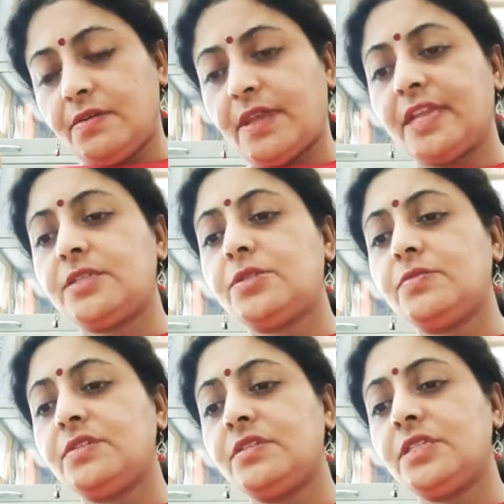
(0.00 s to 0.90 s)
Right,
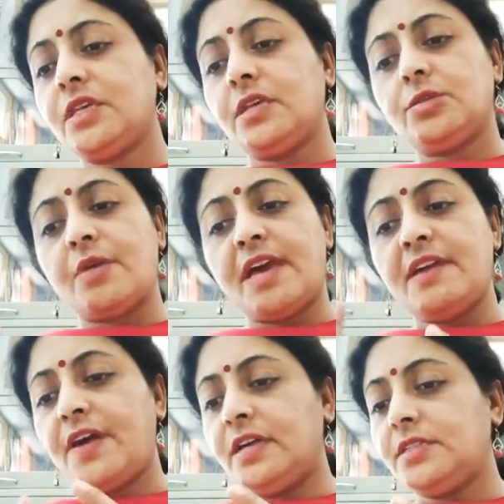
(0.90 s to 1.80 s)
students? So I
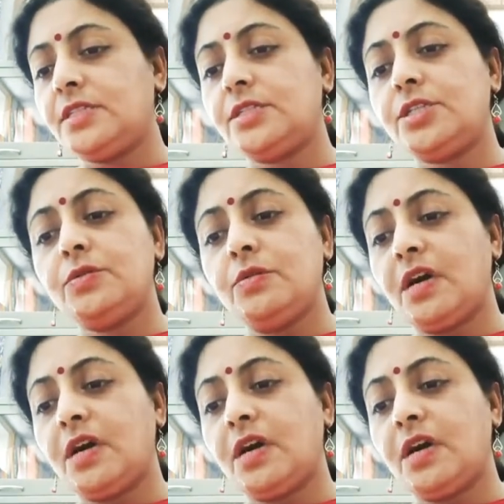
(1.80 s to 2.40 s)
have answered you